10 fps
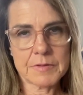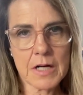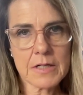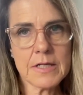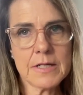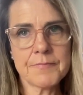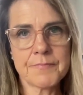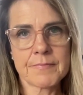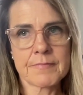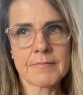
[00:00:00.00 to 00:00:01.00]
talking.
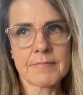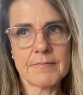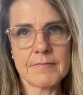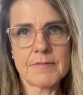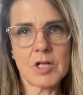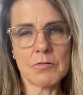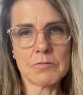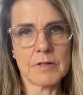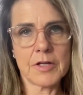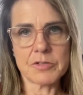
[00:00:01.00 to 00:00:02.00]

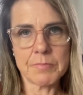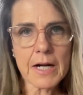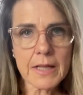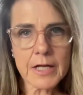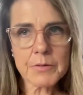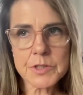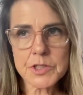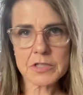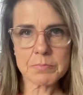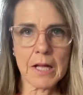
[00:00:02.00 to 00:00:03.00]
Don't let your body language
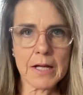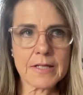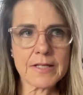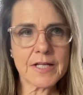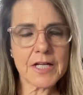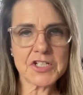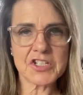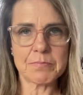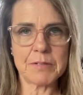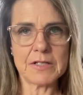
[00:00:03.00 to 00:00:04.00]
display anything.
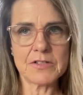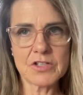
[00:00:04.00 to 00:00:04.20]
Just be